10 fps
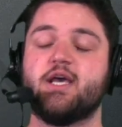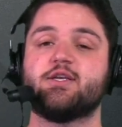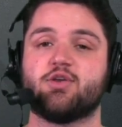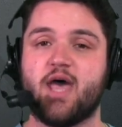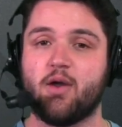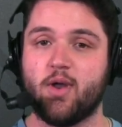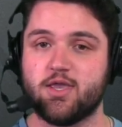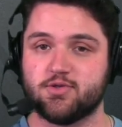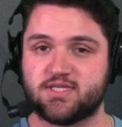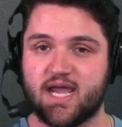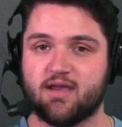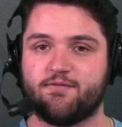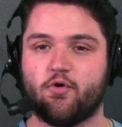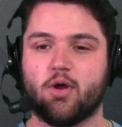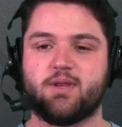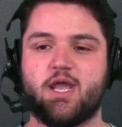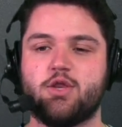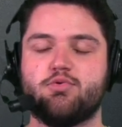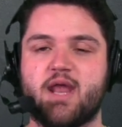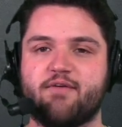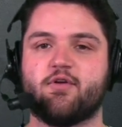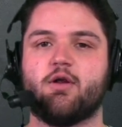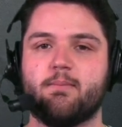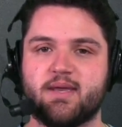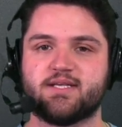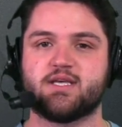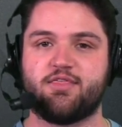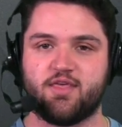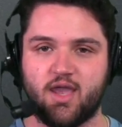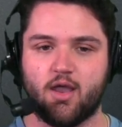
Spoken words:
so that way you stay informed and you never miss a thing